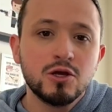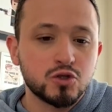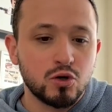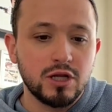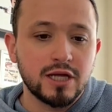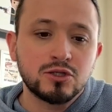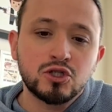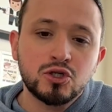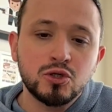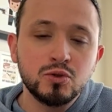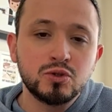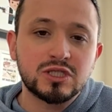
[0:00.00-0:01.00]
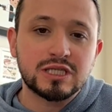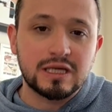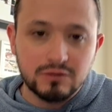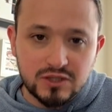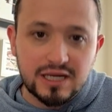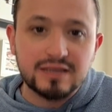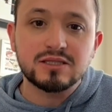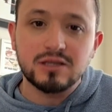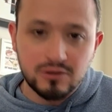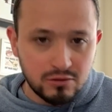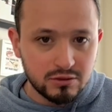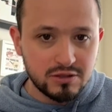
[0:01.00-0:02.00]
sort of like two skill sets
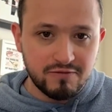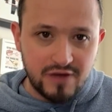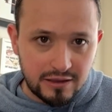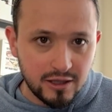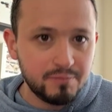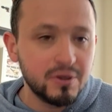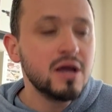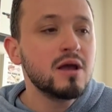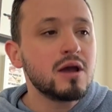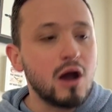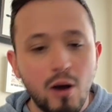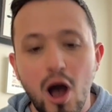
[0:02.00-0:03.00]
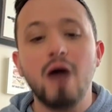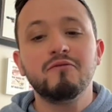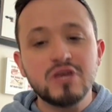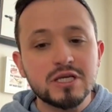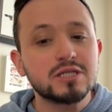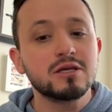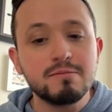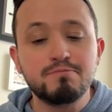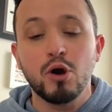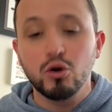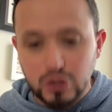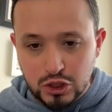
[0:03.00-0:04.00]
that you'll develop. Obviously,
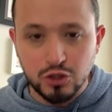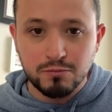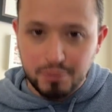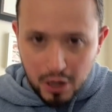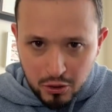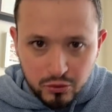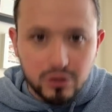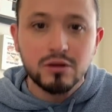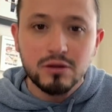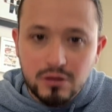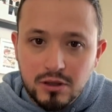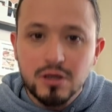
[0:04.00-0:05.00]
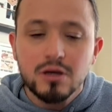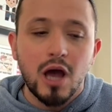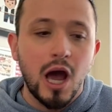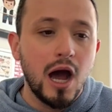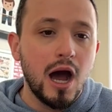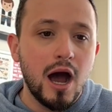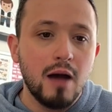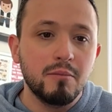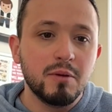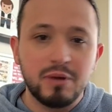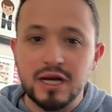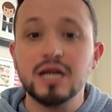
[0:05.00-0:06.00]
both do both,
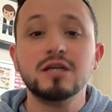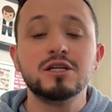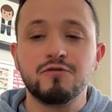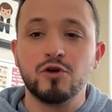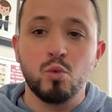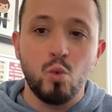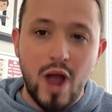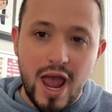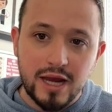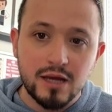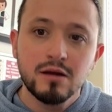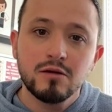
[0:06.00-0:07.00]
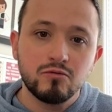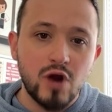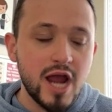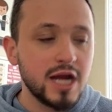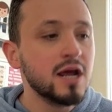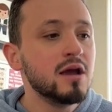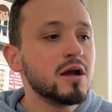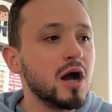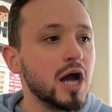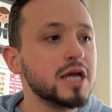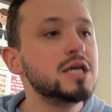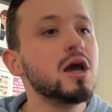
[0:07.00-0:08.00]
but in a different way, right?
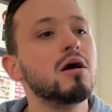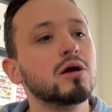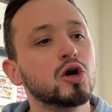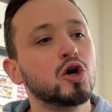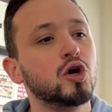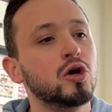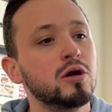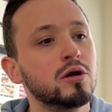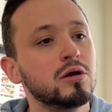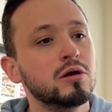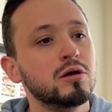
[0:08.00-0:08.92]
A younger